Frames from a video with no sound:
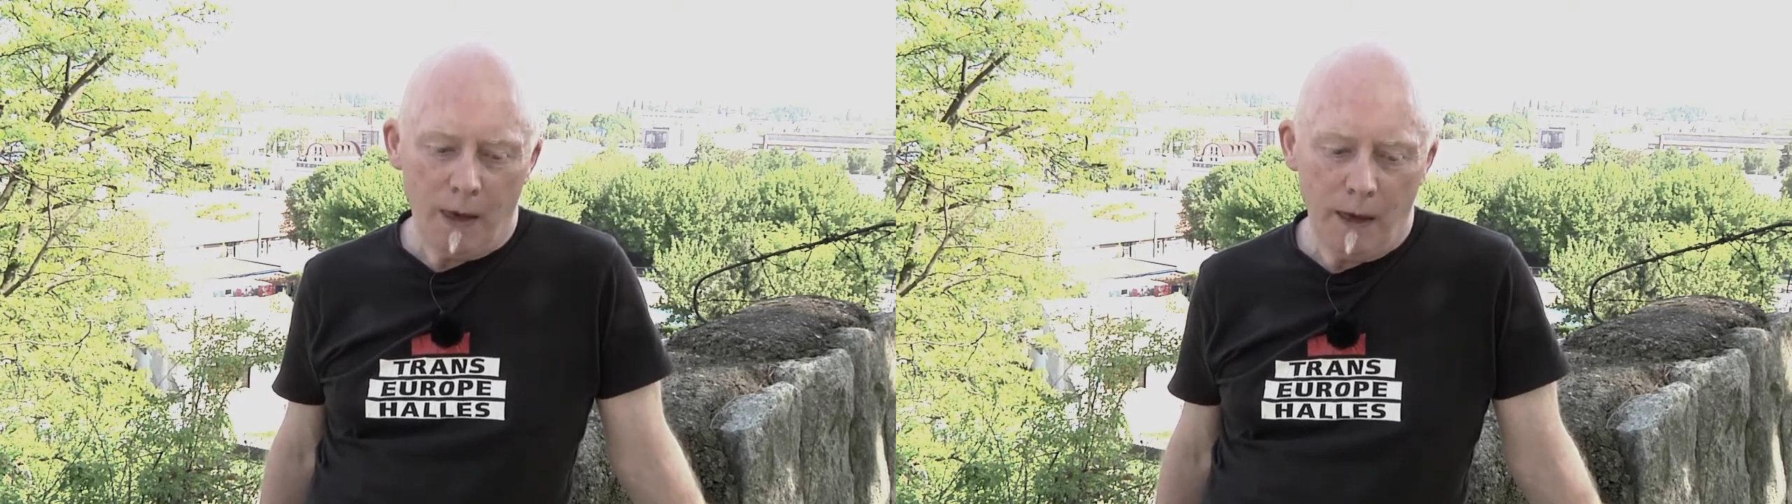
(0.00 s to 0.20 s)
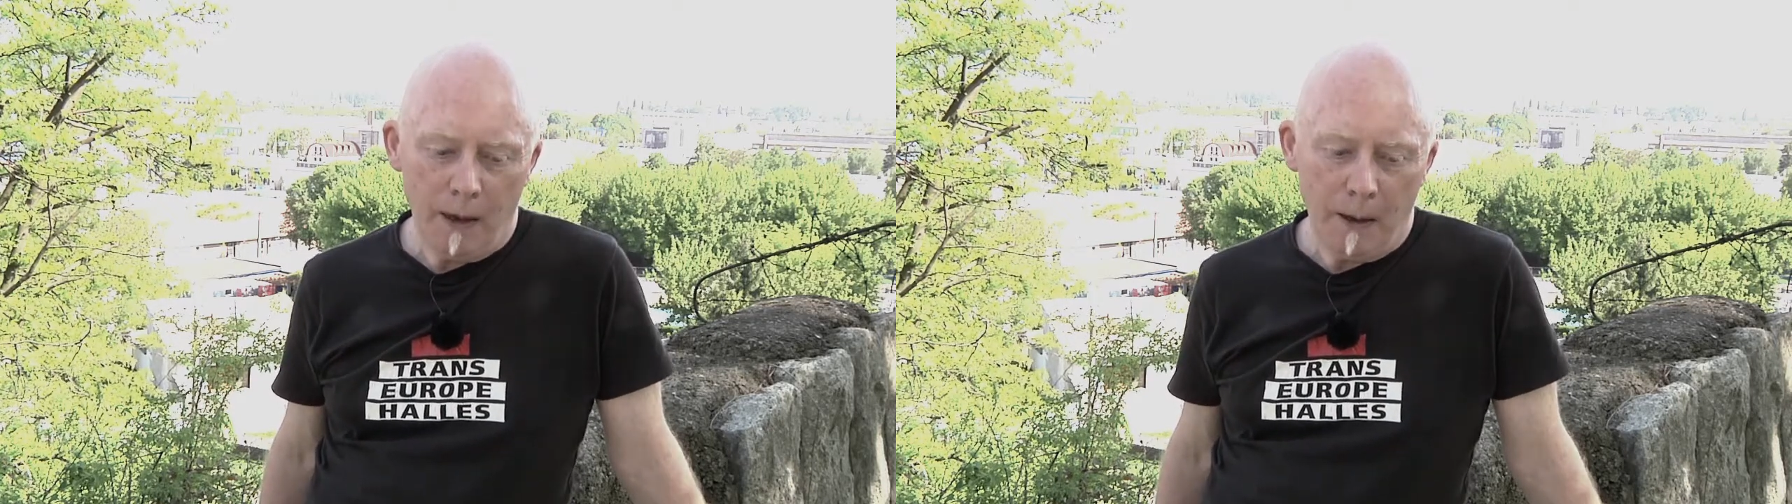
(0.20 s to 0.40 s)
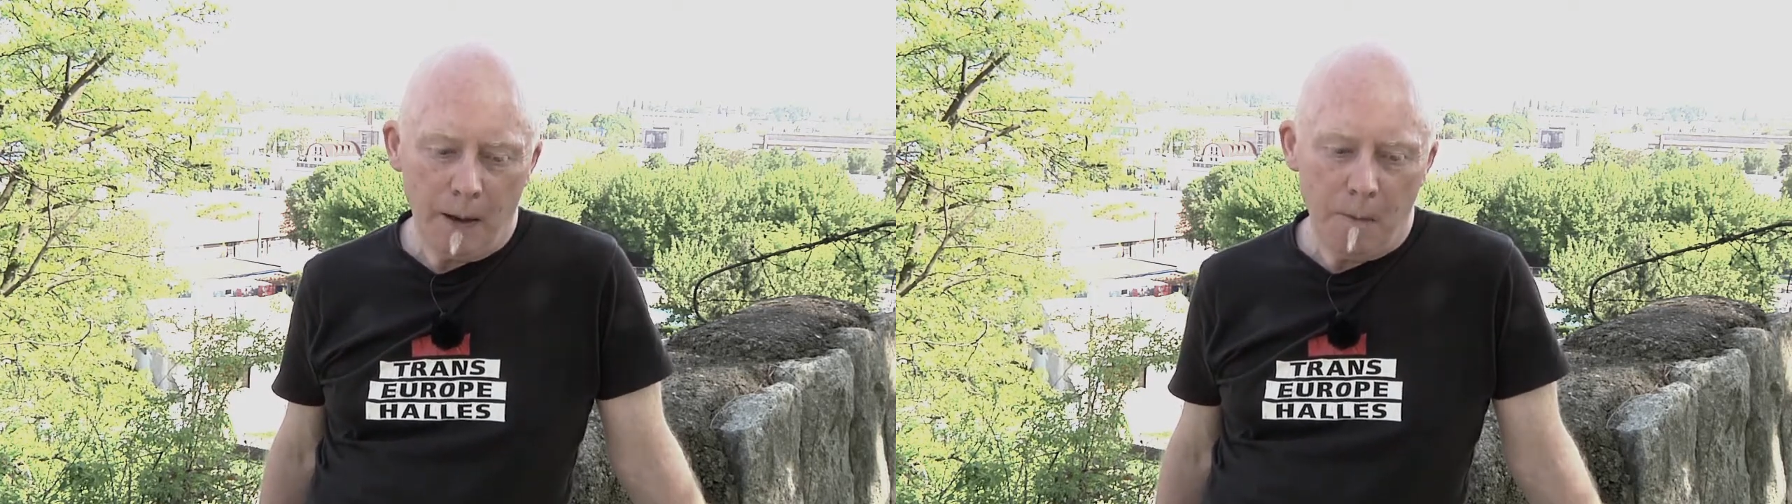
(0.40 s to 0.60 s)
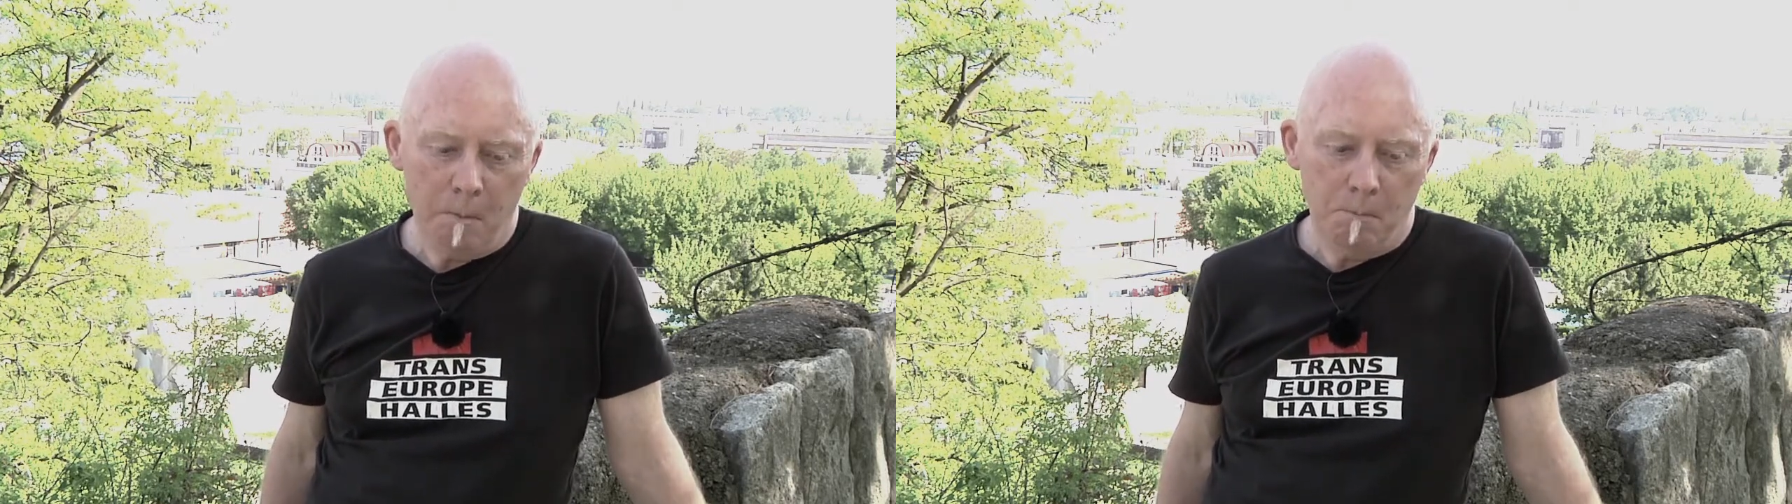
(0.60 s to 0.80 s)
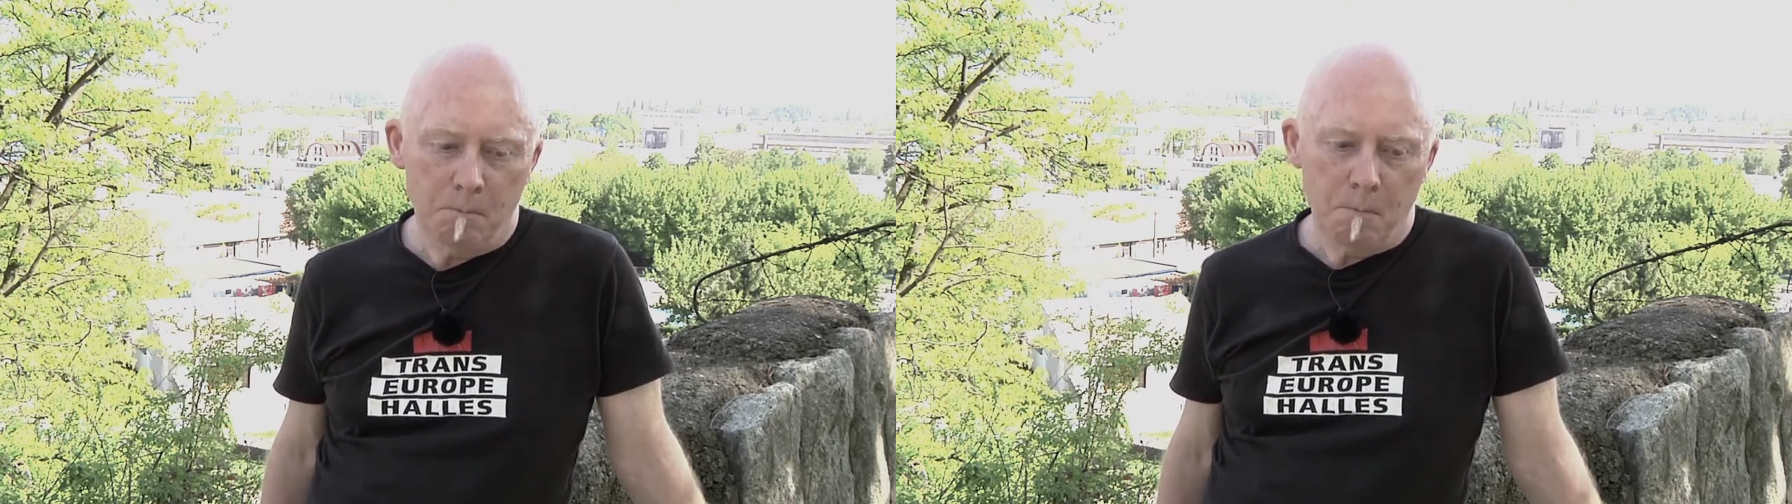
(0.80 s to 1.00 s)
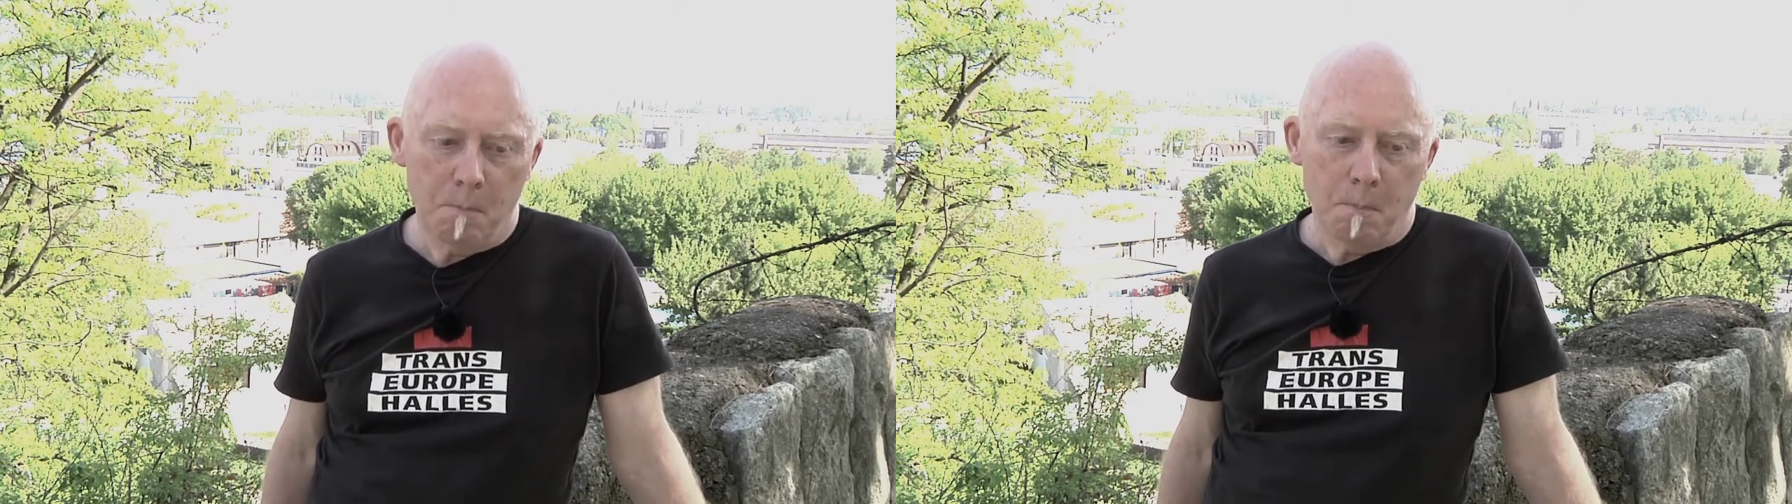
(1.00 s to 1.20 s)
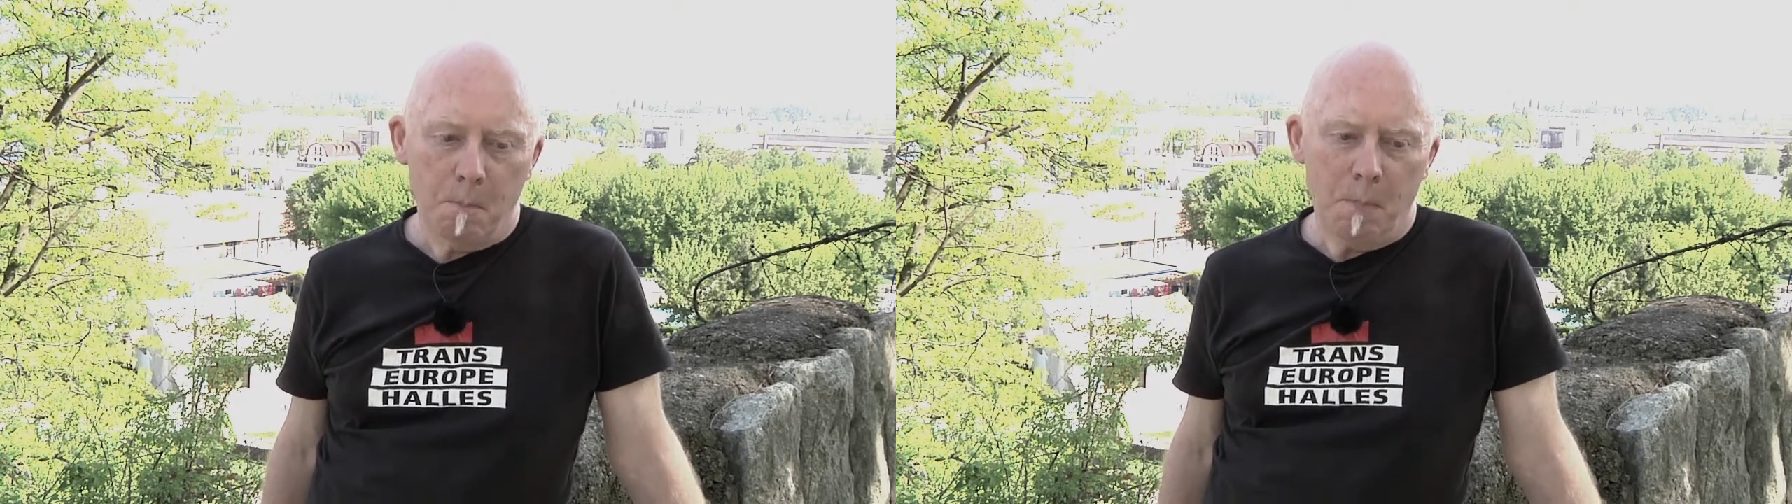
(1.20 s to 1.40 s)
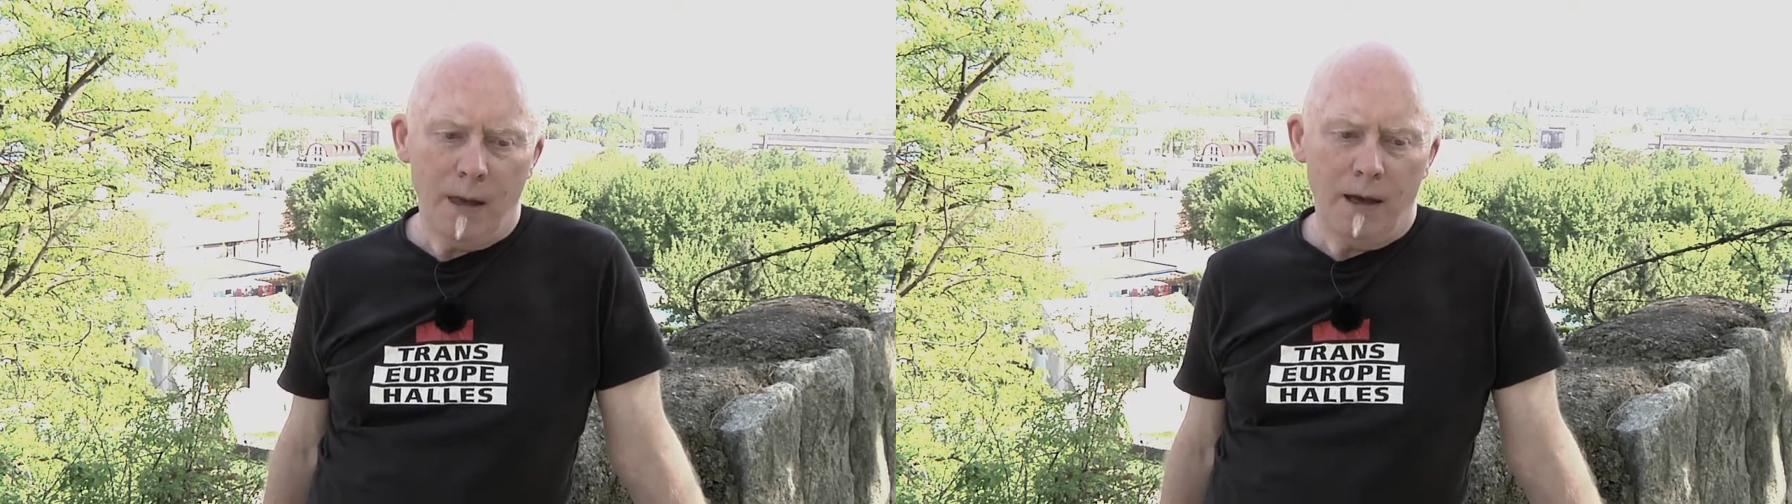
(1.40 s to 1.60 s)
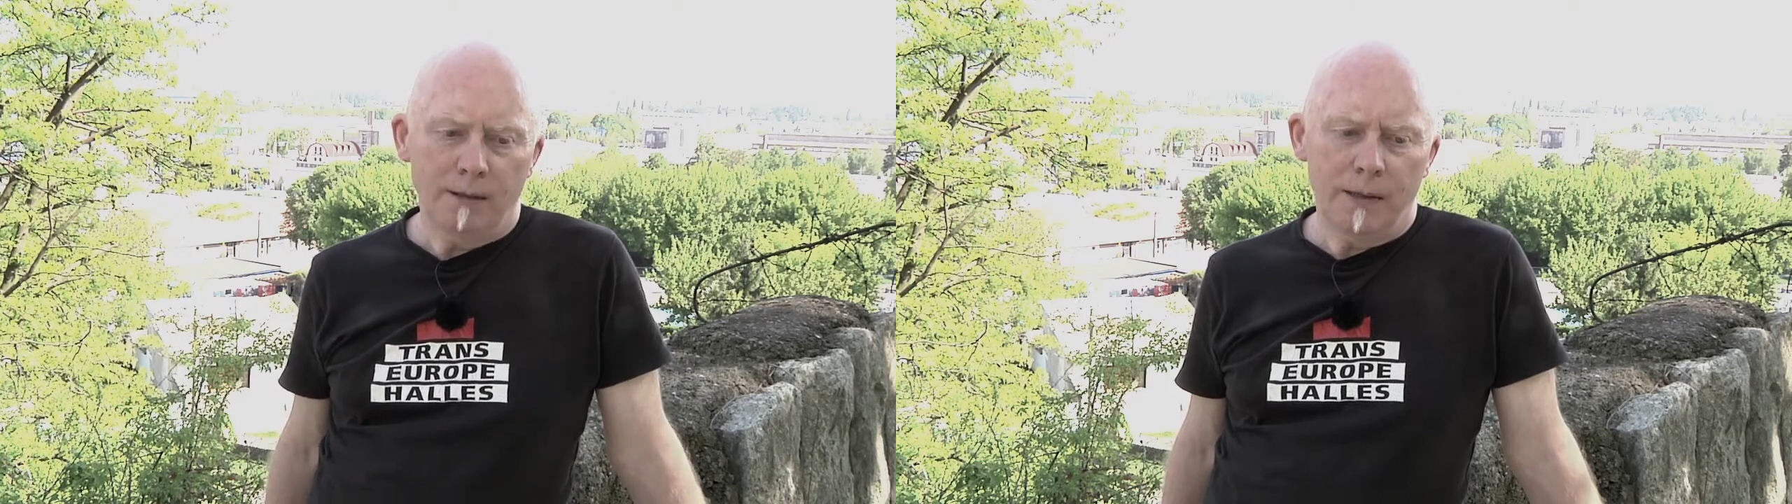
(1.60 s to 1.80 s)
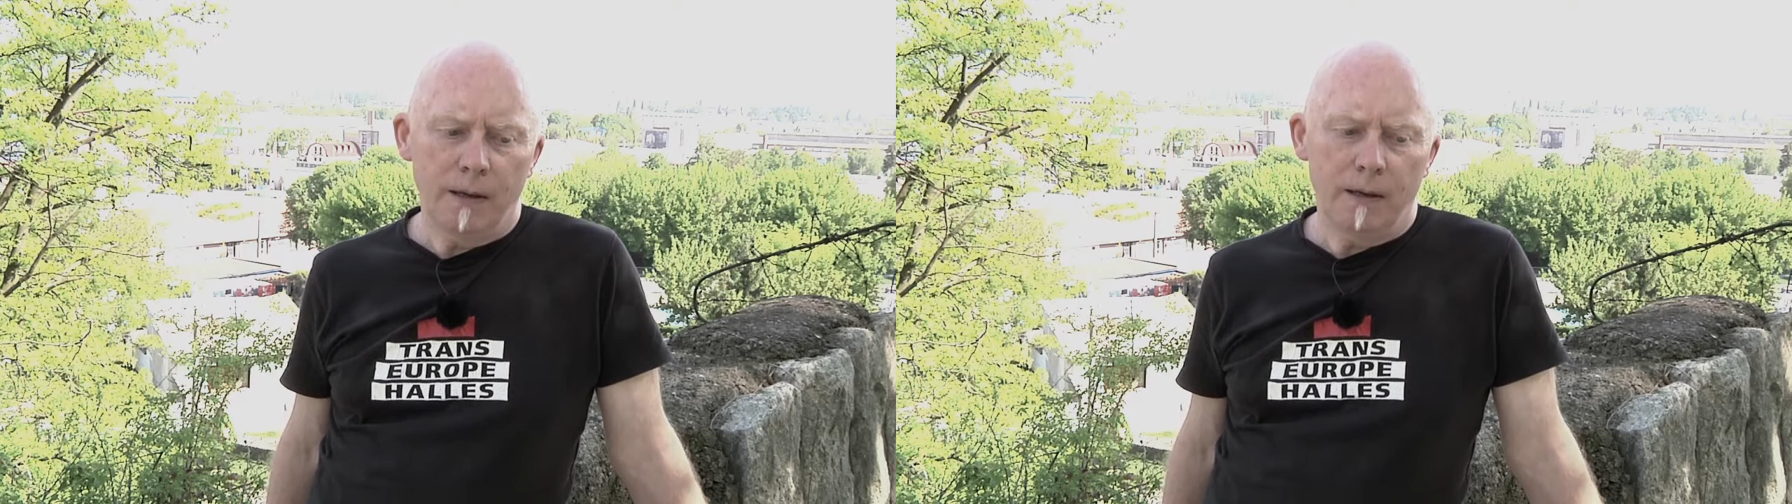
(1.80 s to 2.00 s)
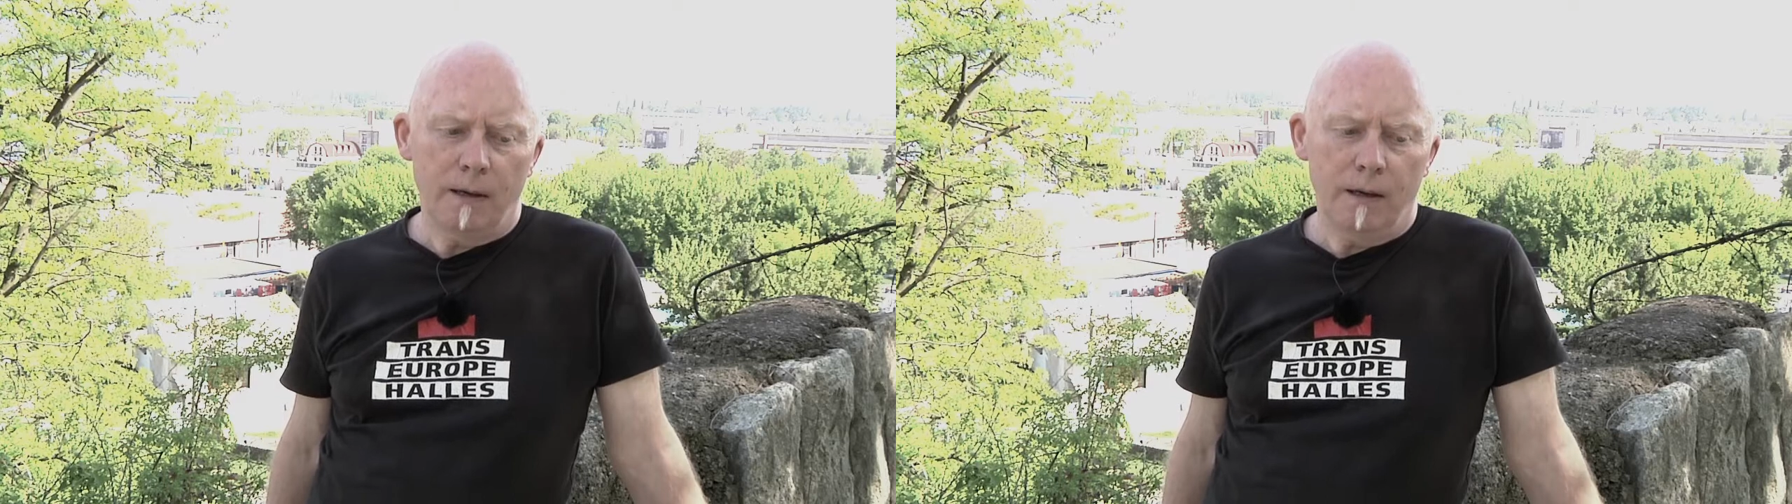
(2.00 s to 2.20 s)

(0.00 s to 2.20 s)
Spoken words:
I think